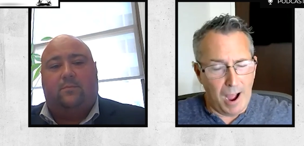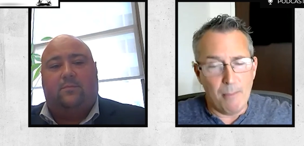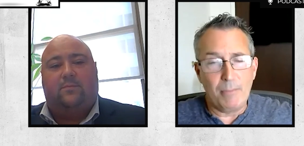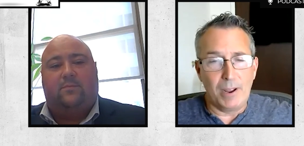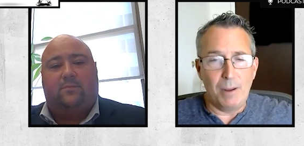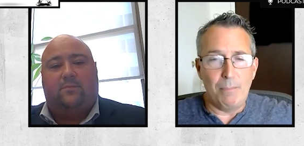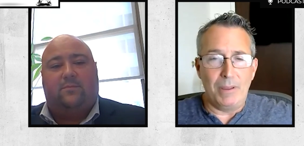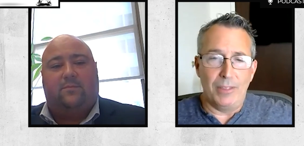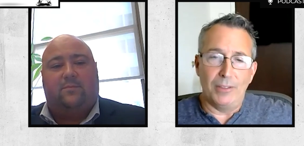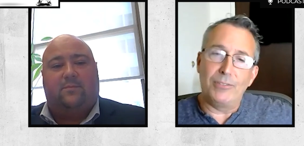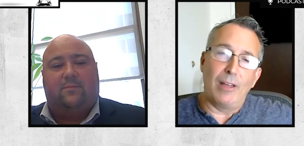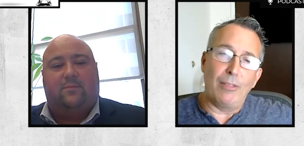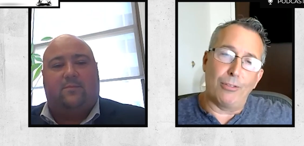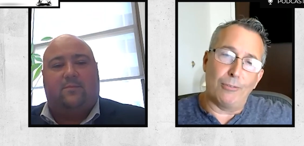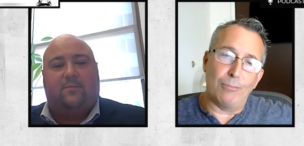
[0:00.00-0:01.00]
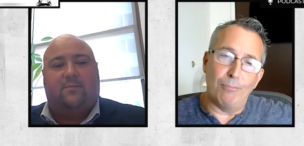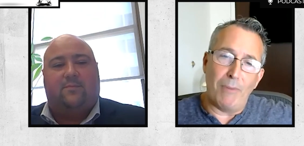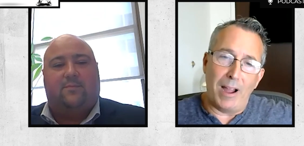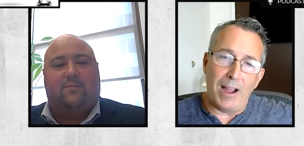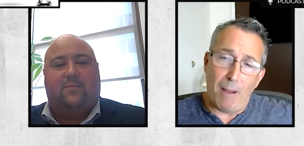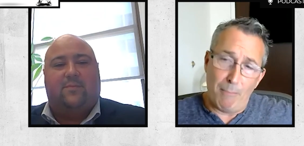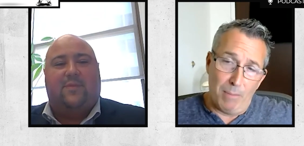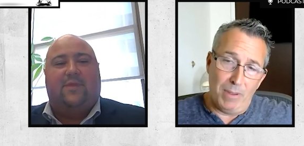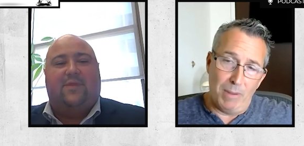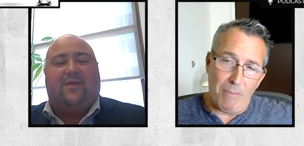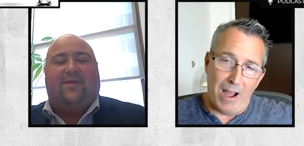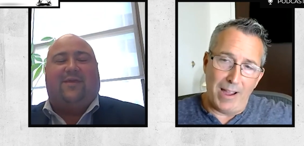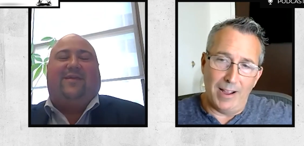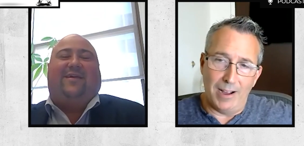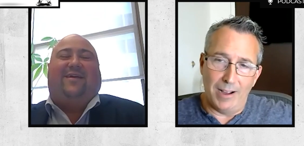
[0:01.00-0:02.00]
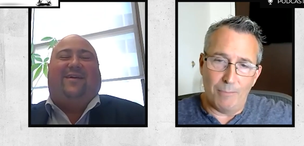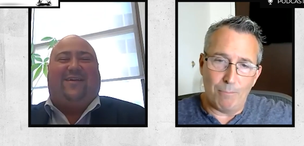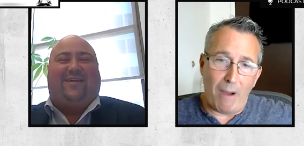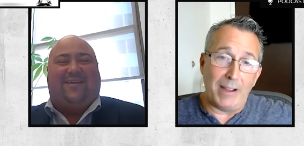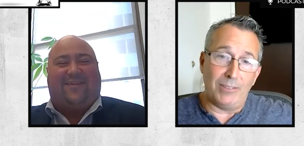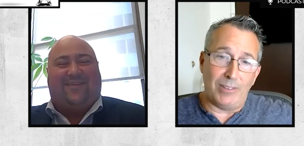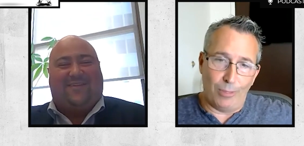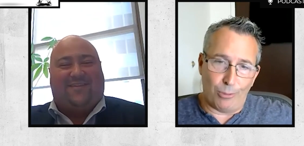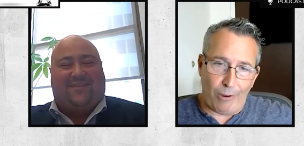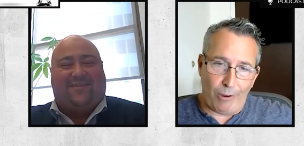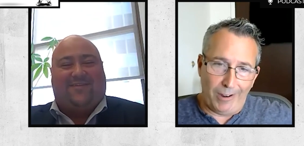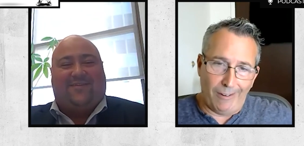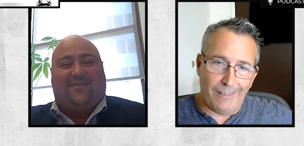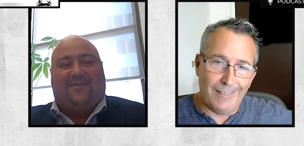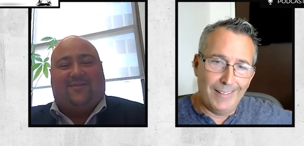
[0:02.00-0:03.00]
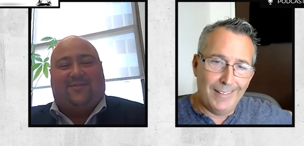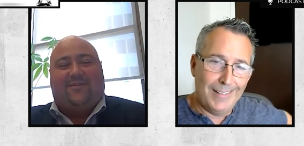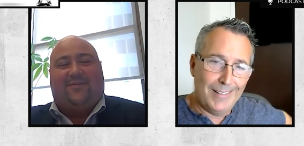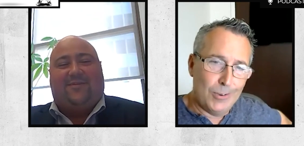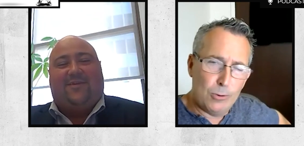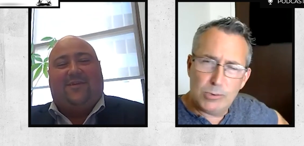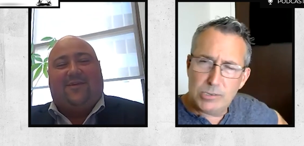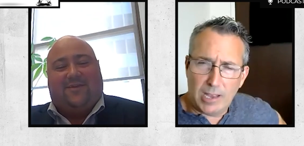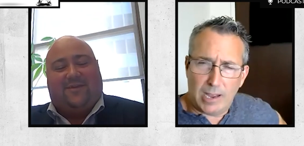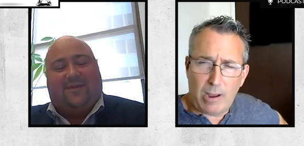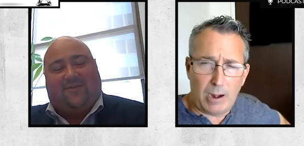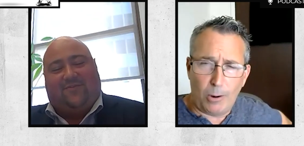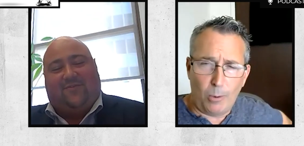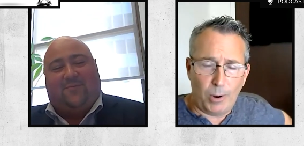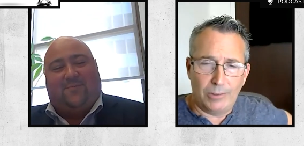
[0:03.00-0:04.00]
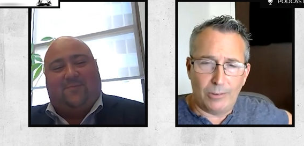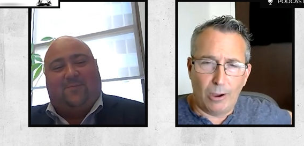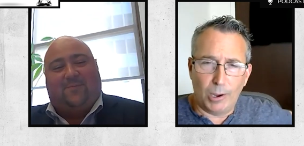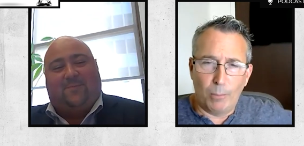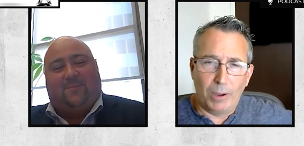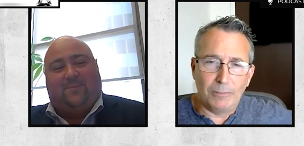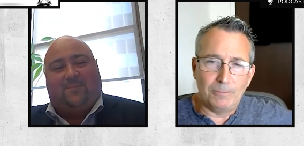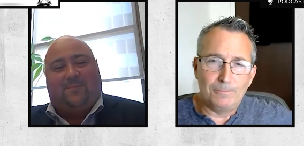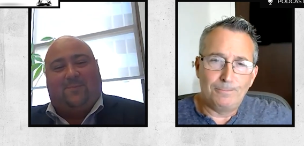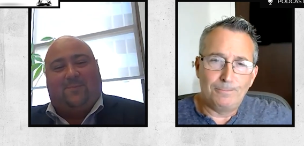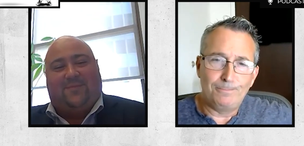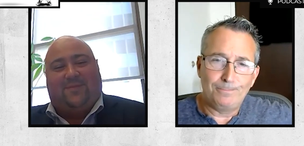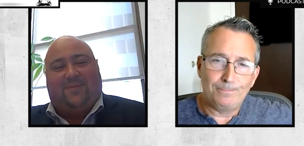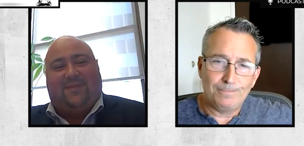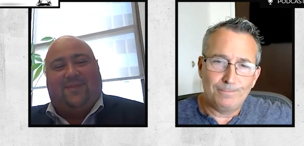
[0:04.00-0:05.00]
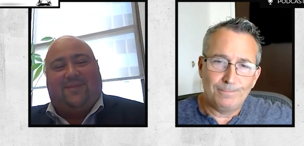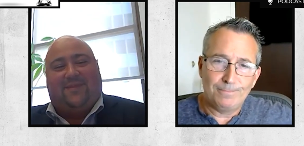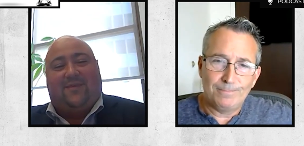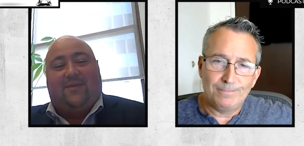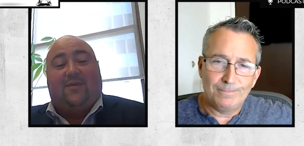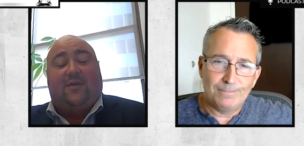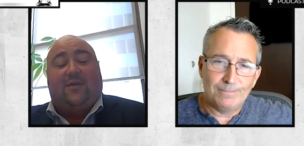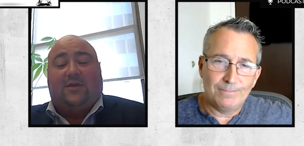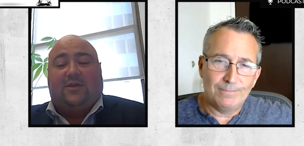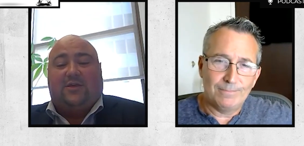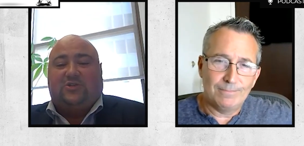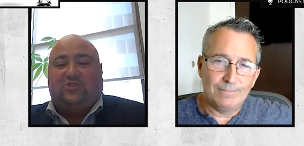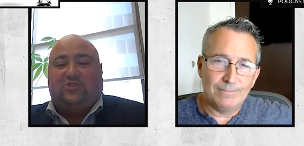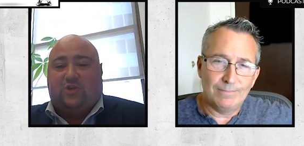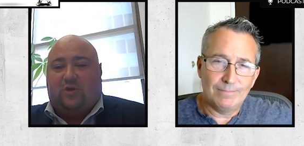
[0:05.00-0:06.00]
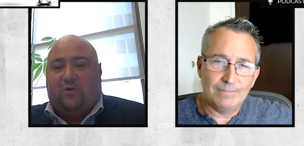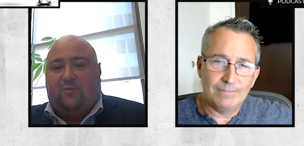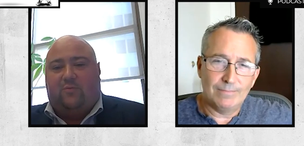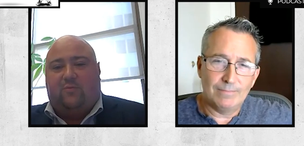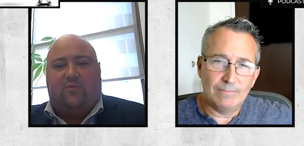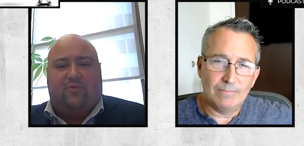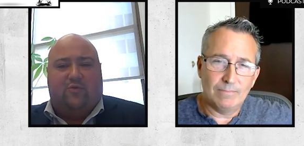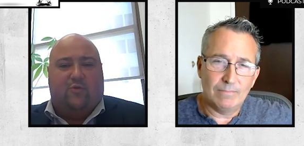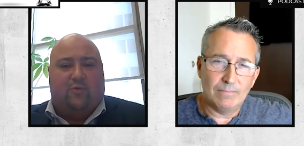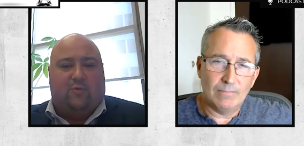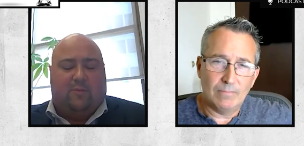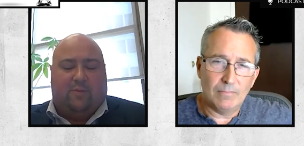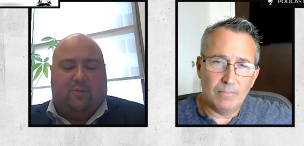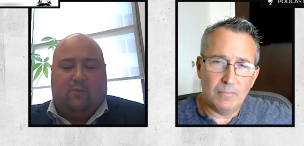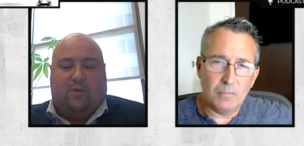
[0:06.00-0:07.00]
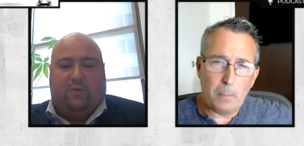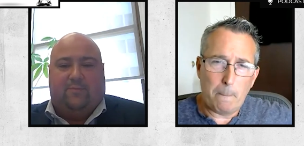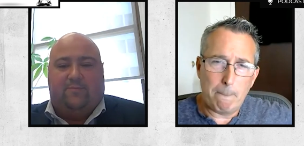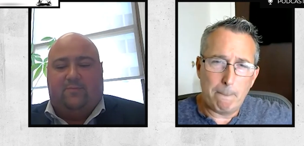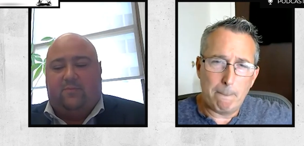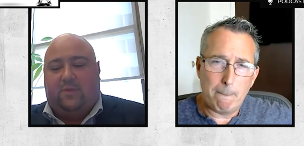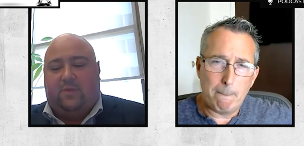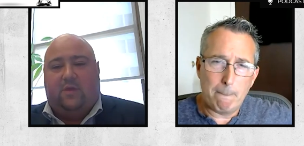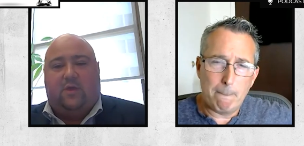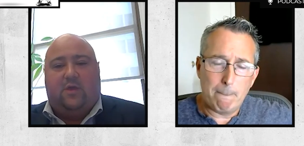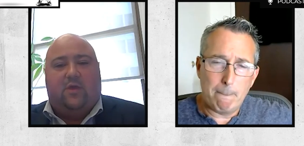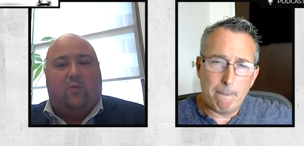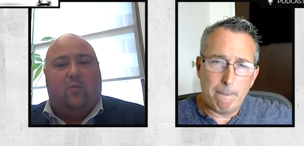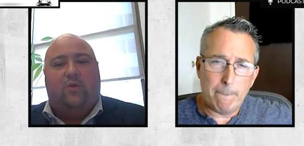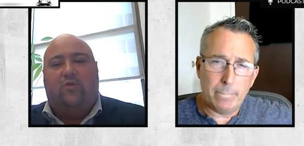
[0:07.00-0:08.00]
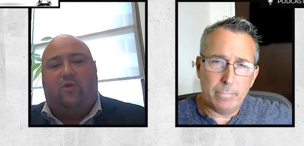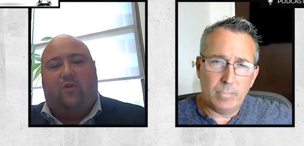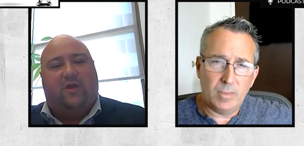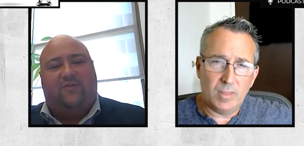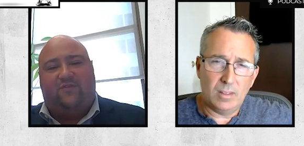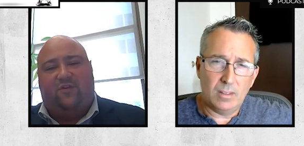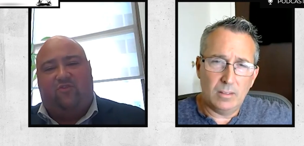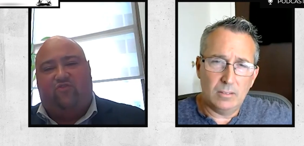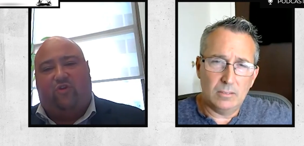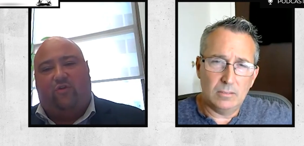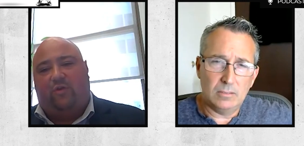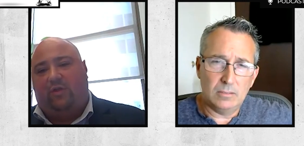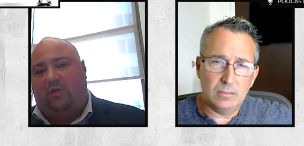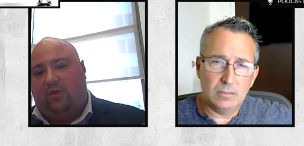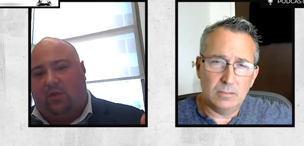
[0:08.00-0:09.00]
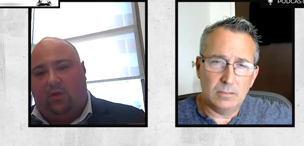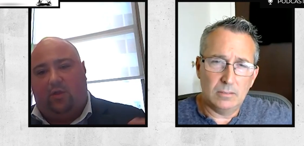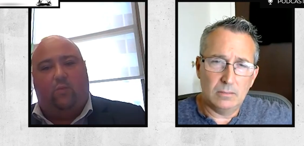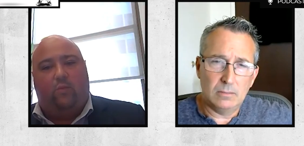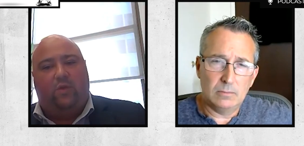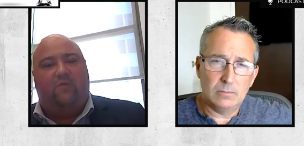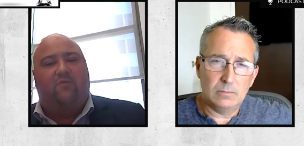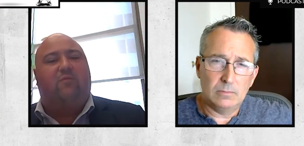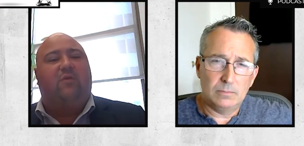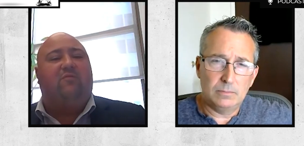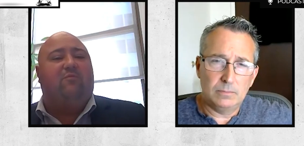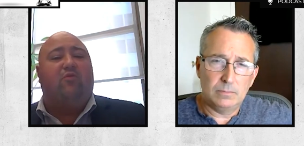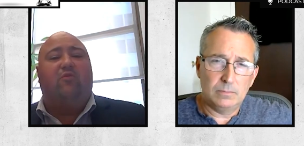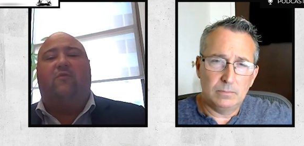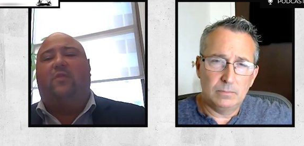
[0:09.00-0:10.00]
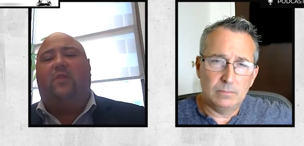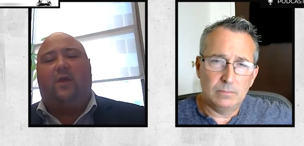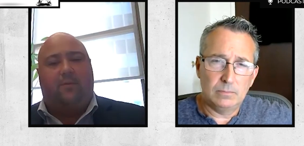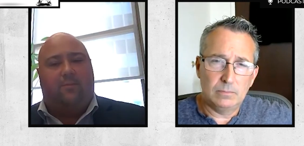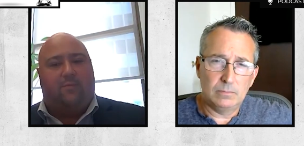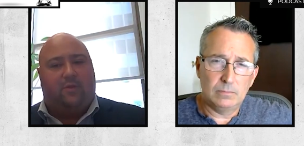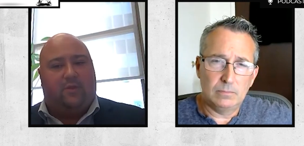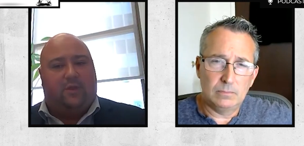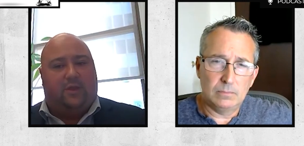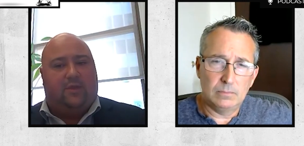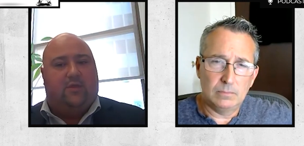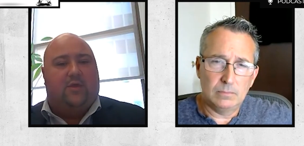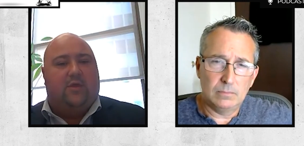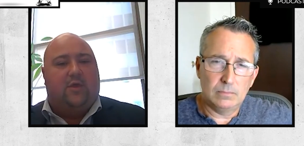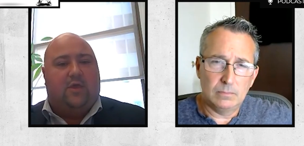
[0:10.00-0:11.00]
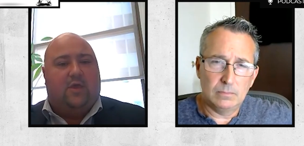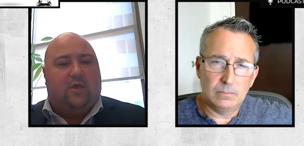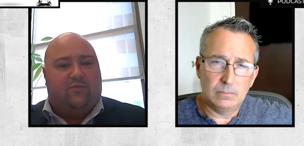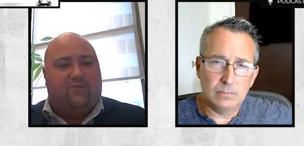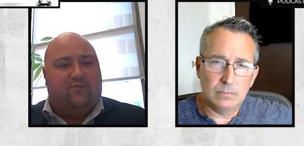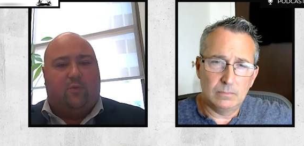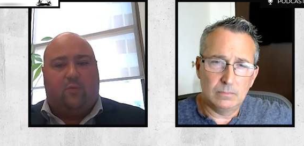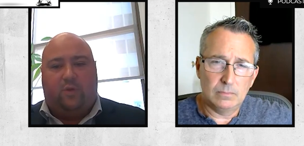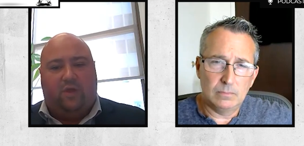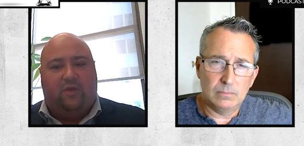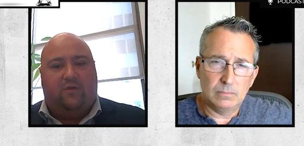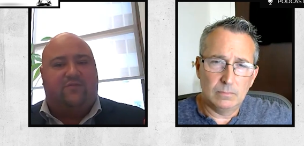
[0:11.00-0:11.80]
Speaker 1: I'm going to be the tenth. My, I'm going to be my uh, my tenth grader who's like, I don't know what you're talking about.
Speaker 2: So we'll do it one by one. When you're asking a jury, you know we've we've proven liability, so we